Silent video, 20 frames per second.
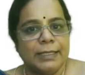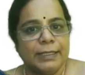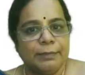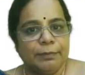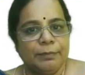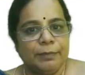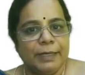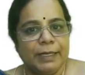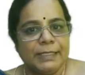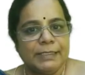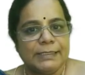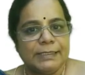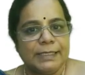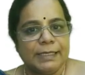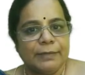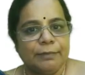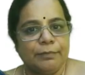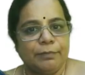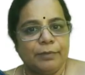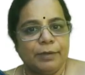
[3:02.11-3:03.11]
The
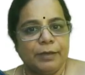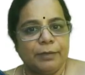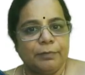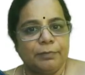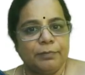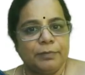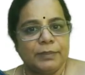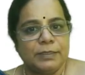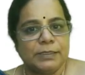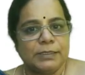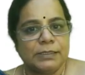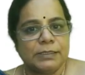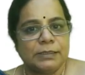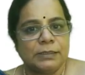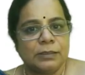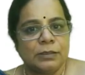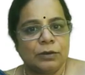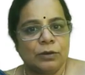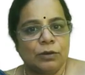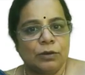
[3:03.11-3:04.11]
basic
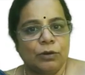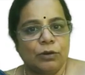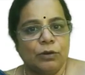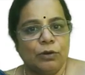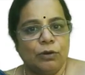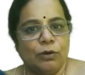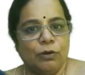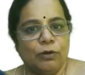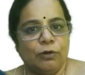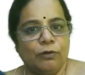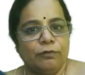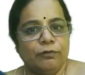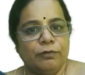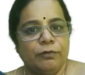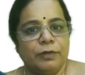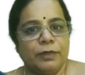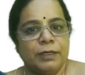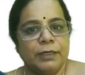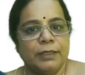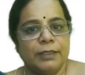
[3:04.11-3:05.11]
purpose
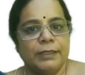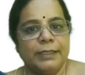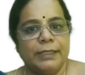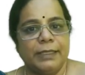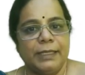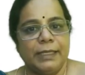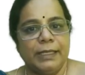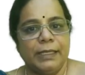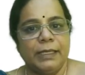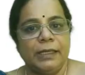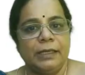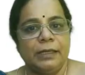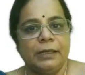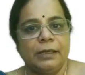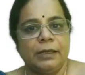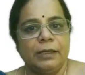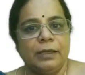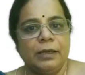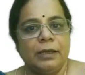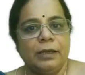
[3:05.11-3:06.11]
of the
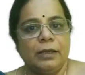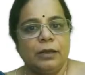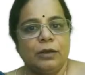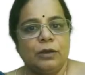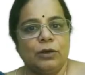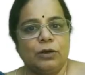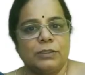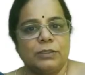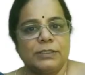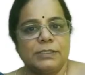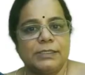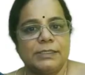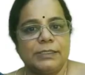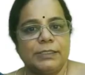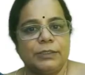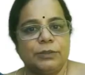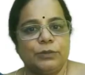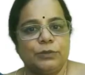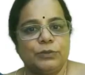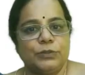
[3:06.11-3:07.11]

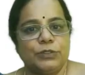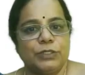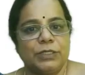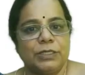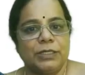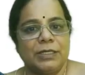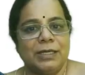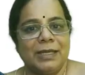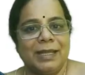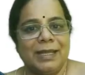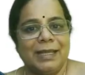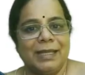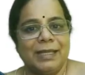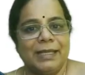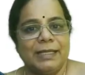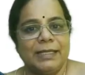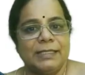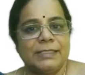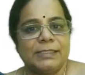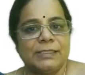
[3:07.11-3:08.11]
Constitution
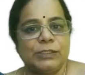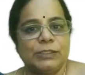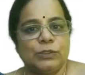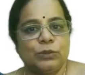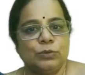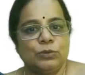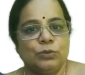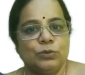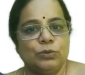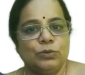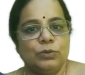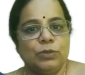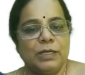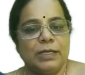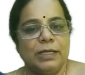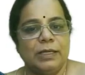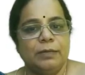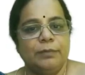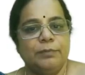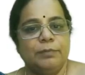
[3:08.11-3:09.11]
is to
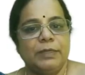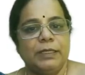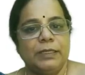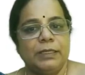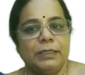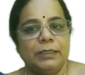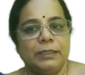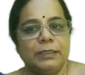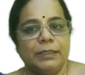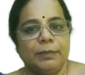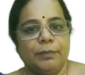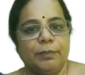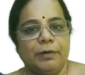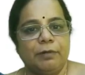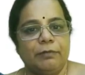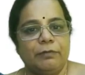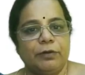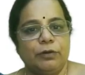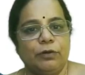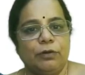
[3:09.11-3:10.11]
limit the
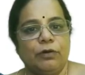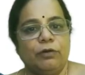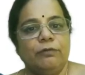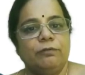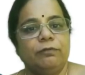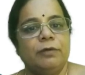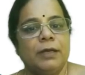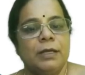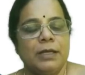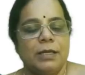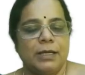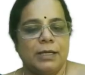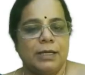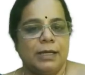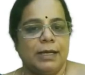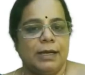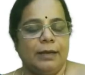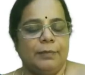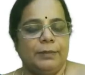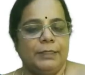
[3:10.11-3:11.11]
power of
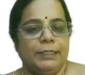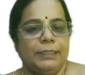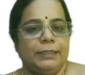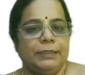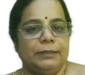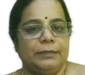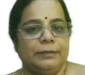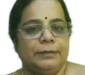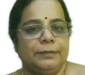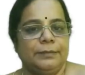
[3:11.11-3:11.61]
government.